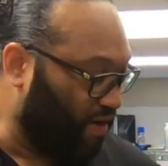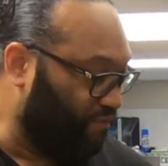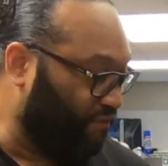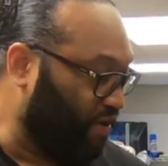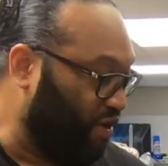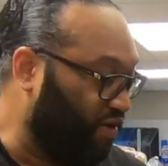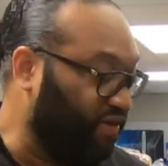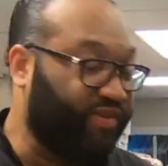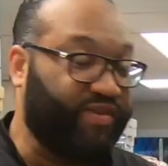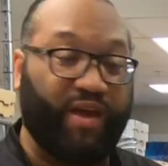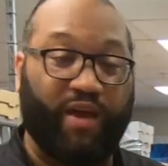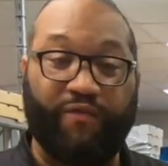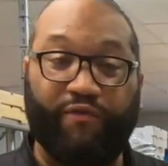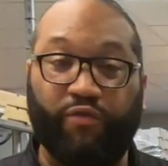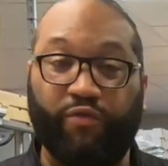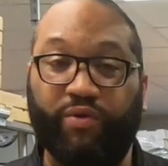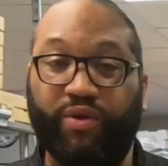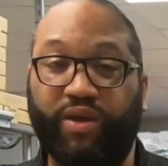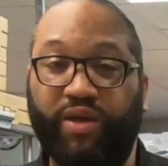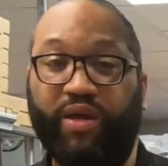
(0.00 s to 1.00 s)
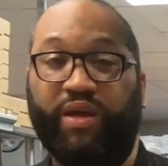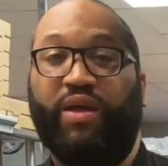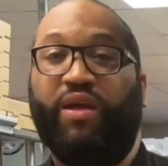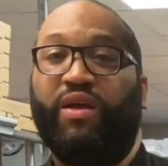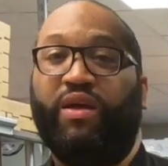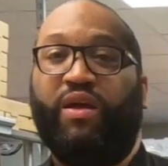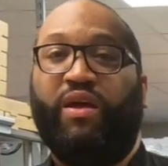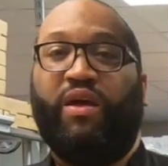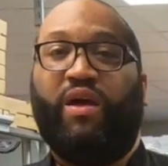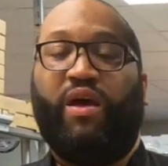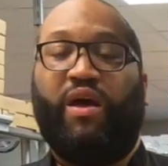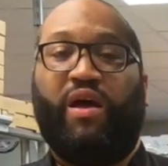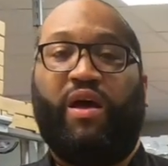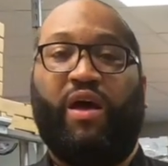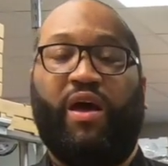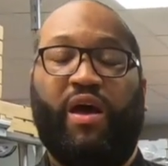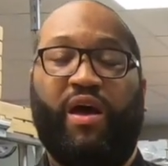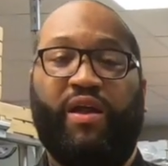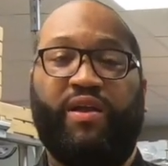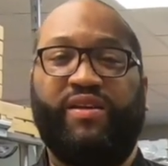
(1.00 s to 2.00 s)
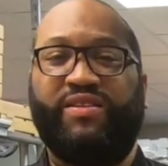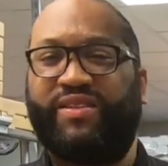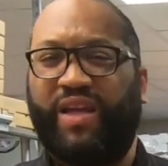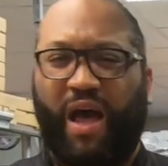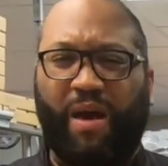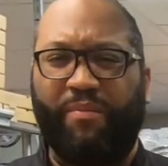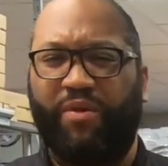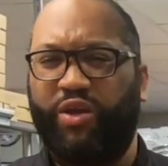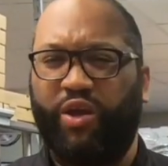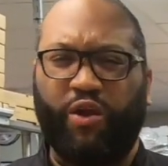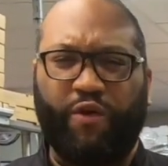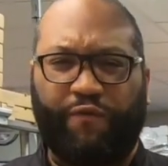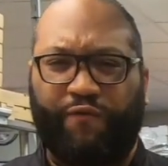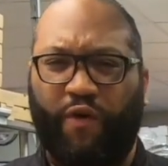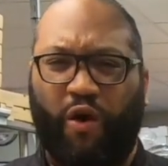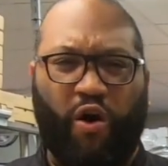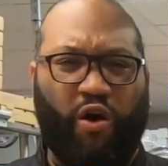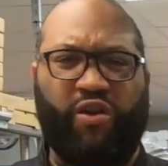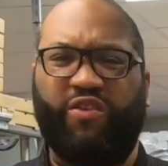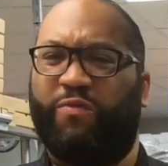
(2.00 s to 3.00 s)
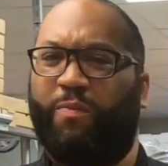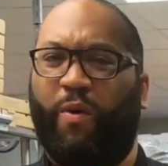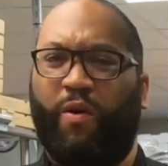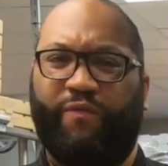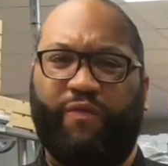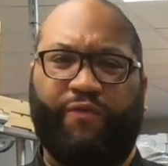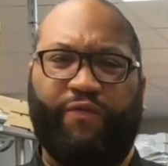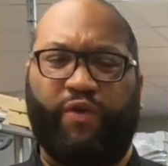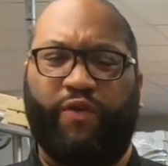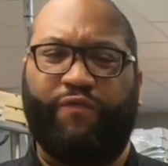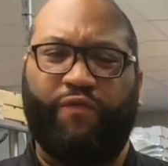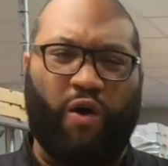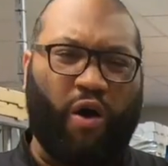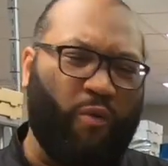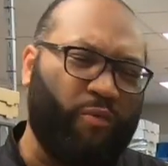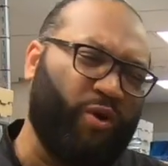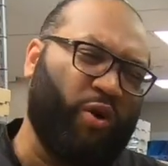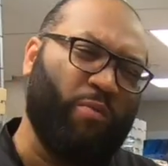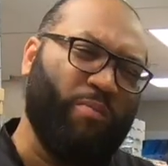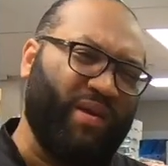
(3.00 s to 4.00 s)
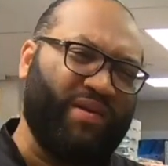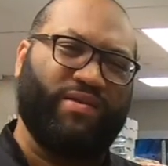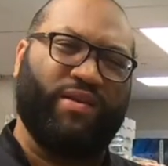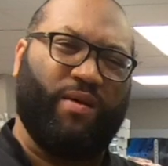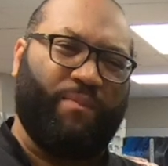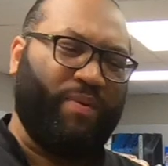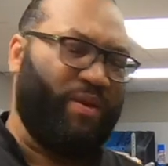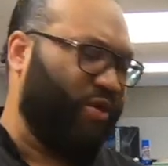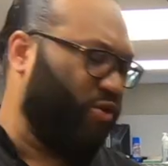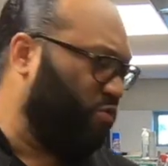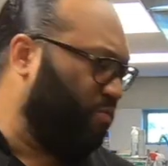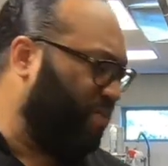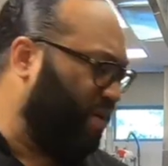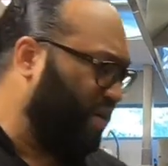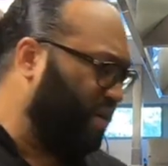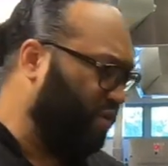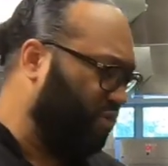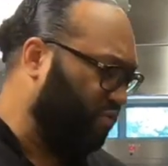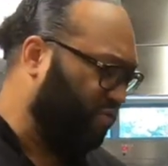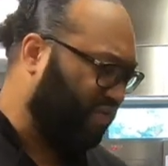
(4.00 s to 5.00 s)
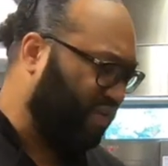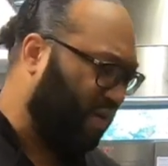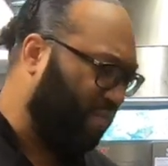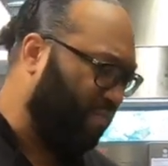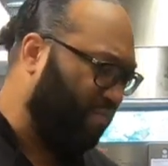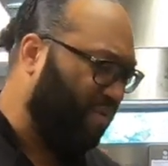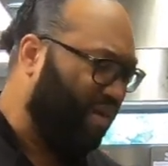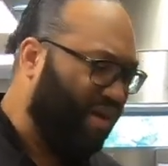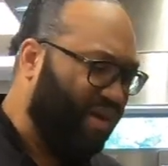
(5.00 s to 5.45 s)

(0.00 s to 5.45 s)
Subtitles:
very savory. This time of year, fall, is perfect for the fall. We're going to mix it up a little bit and do something